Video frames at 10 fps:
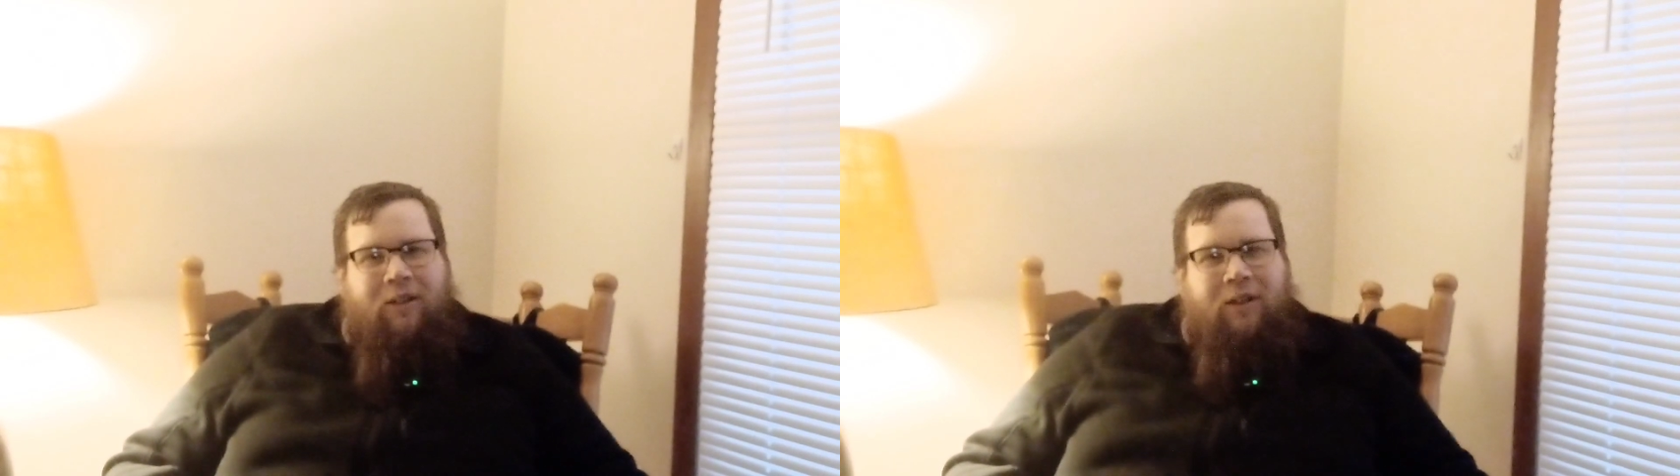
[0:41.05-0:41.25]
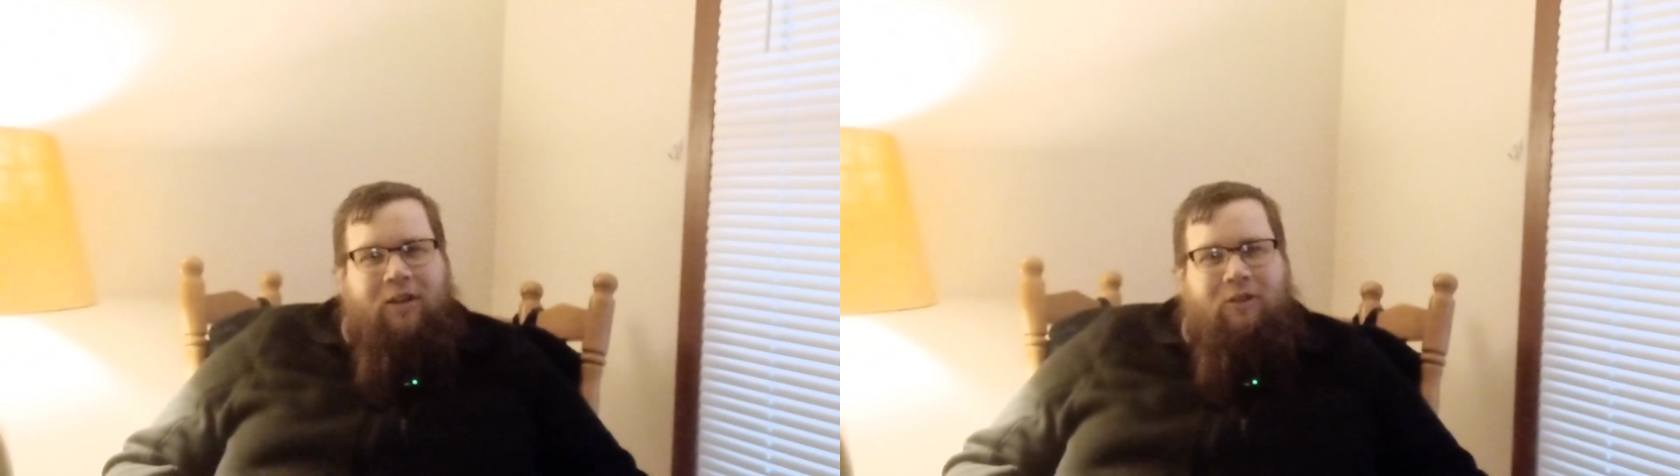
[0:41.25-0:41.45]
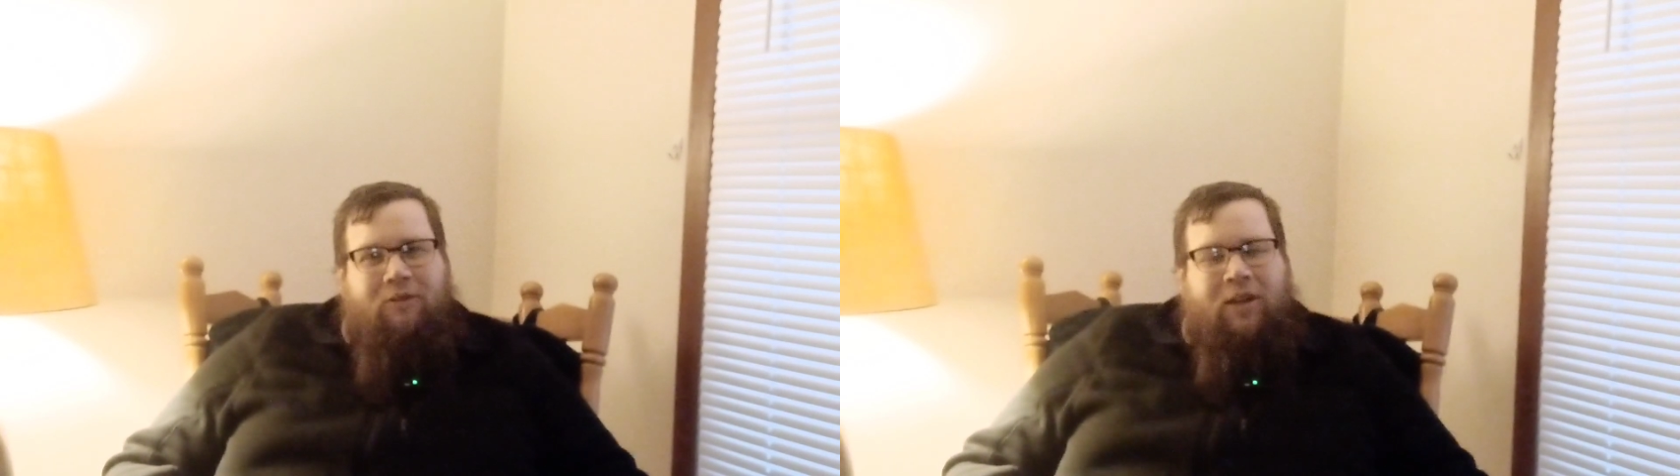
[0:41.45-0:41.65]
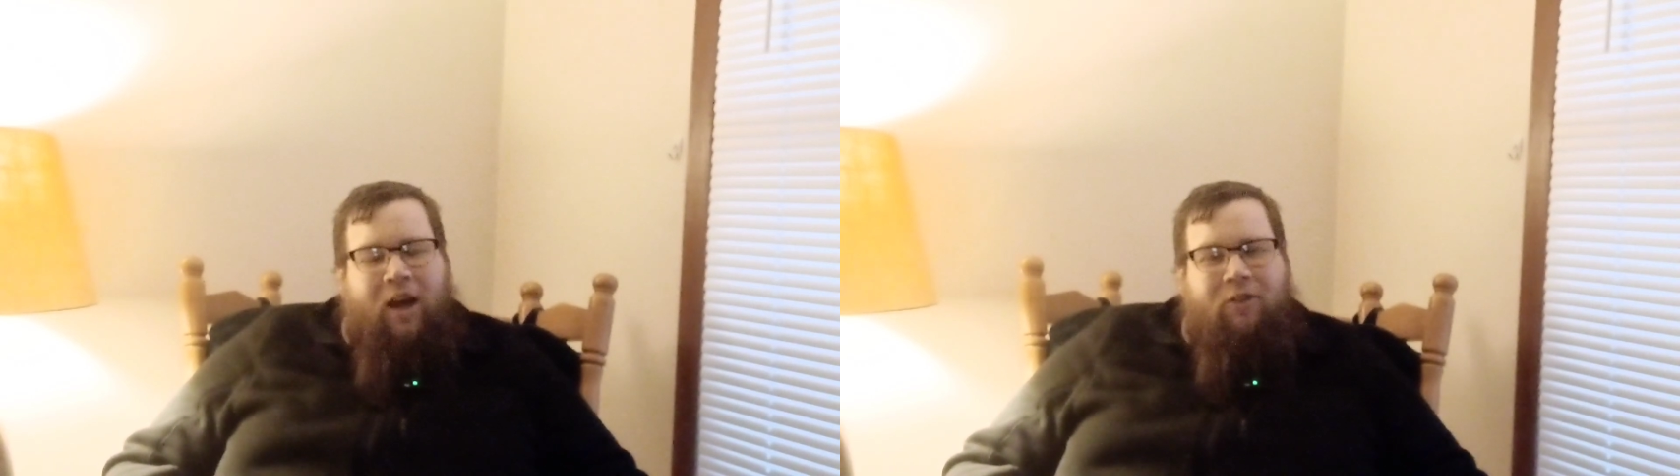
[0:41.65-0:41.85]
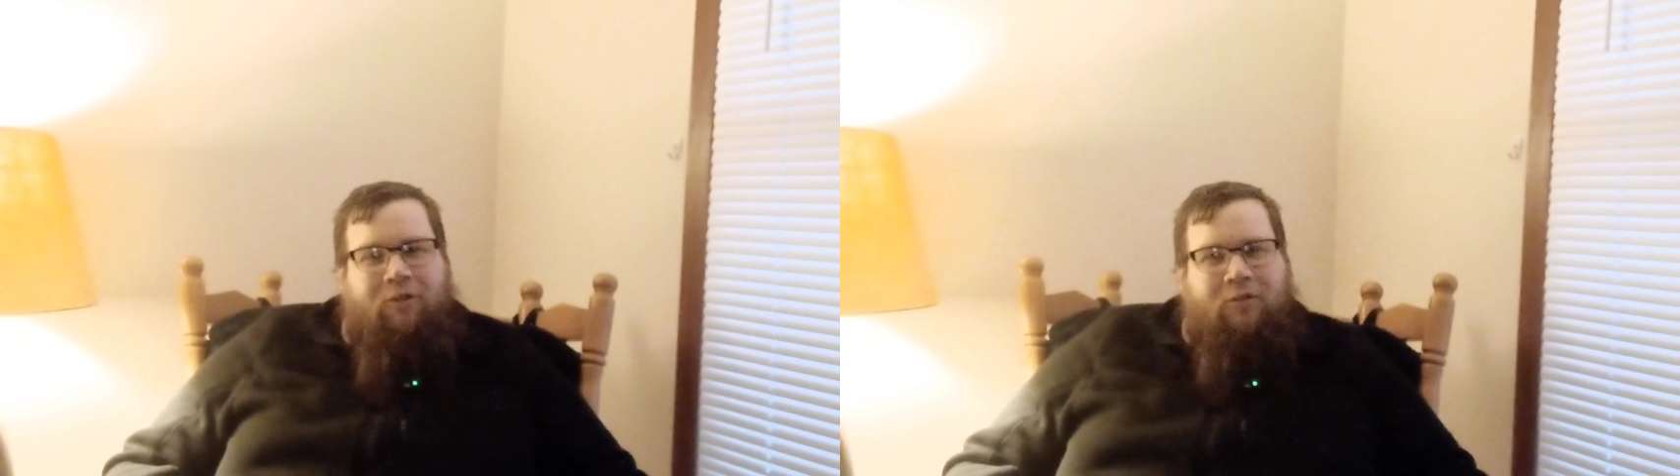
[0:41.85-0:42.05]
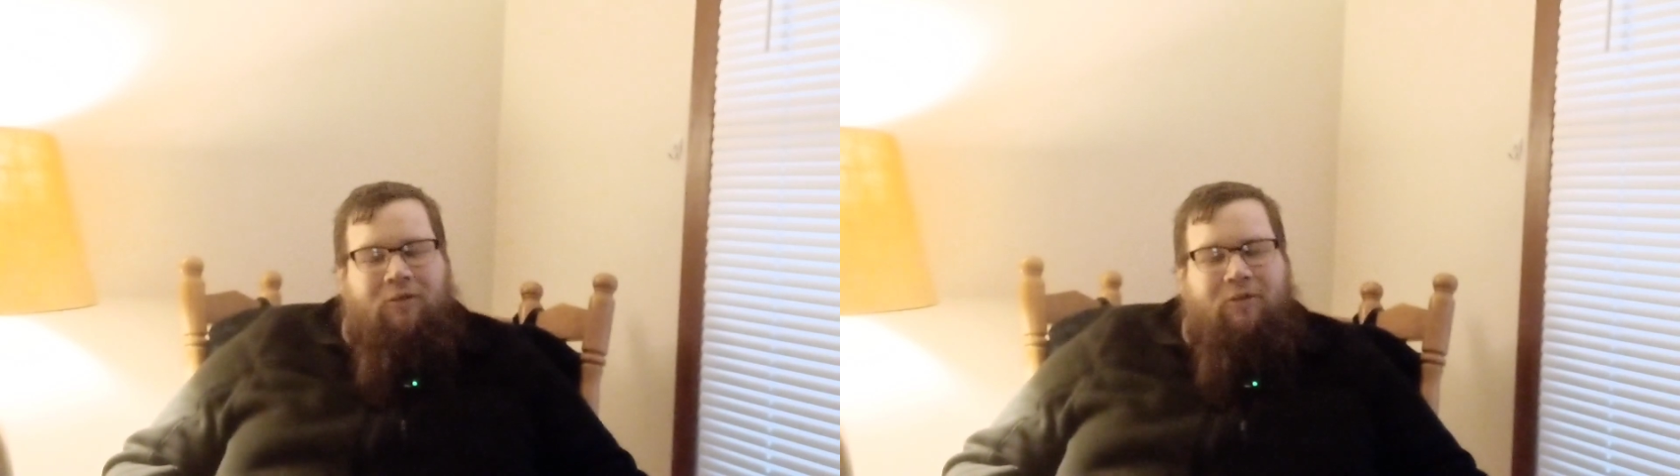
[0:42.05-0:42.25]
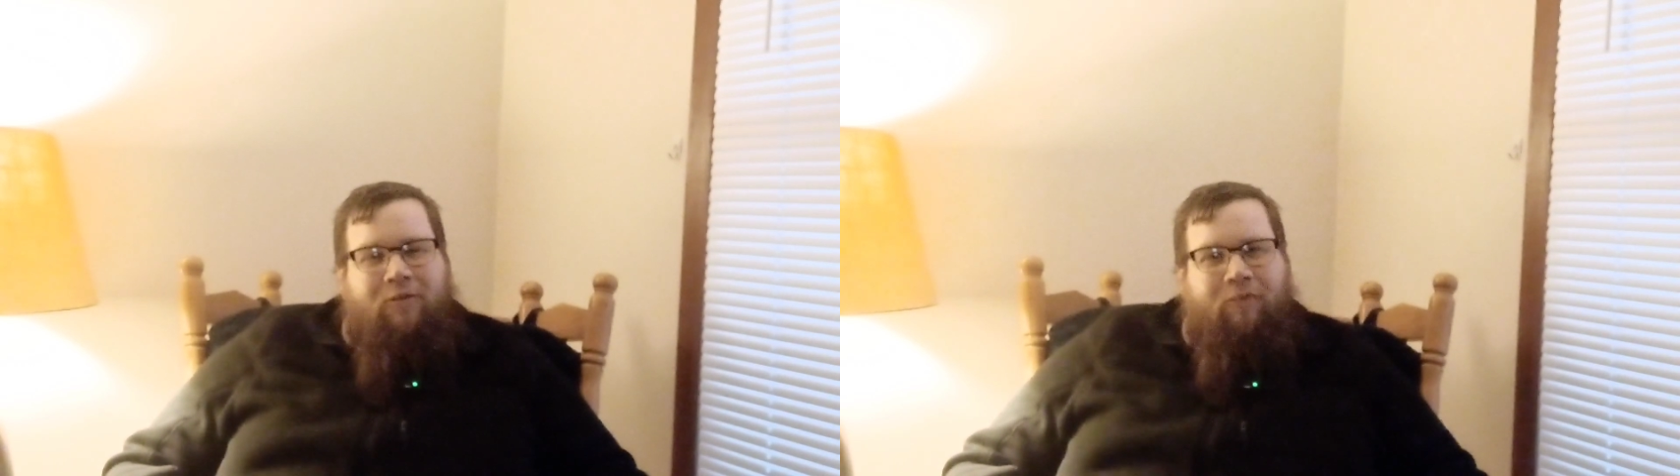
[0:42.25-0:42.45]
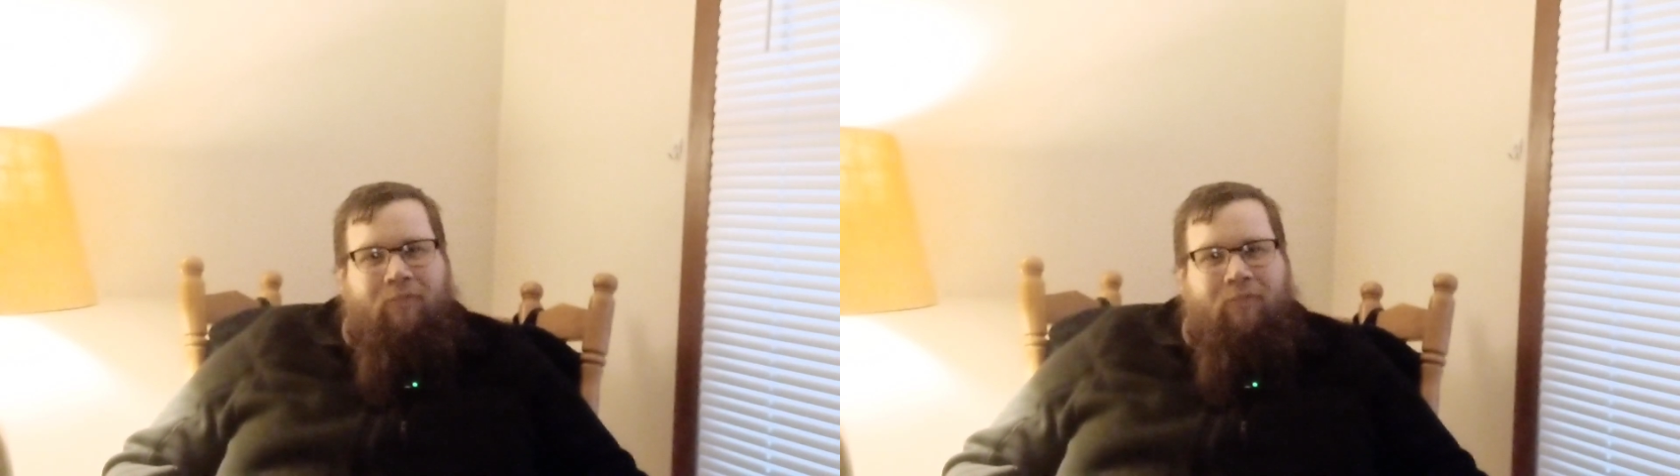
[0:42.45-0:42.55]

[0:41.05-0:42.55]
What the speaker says: kills Heather,